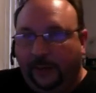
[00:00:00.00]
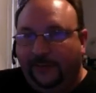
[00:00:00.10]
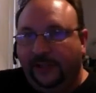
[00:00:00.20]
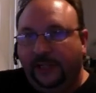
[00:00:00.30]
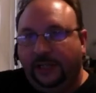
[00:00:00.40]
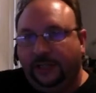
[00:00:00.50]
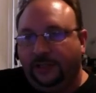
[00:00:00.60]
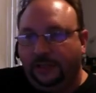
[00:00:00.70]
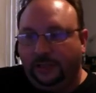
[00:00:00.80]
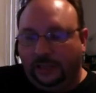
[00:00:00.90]
I'm really not
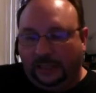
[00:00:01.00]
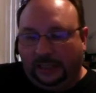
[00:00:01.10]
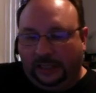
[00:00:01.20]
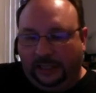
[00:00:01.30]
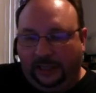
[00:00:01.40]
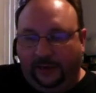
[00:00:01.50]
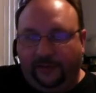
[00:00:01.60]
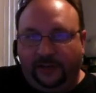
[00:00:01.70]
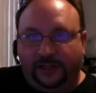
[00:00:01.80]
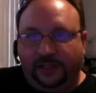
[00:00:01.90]
sure
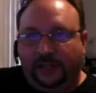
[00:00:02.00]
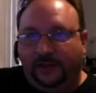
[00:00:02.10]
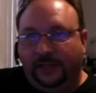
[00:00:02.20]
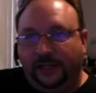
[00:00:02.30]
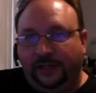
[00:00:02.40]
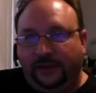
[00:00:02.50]
if the series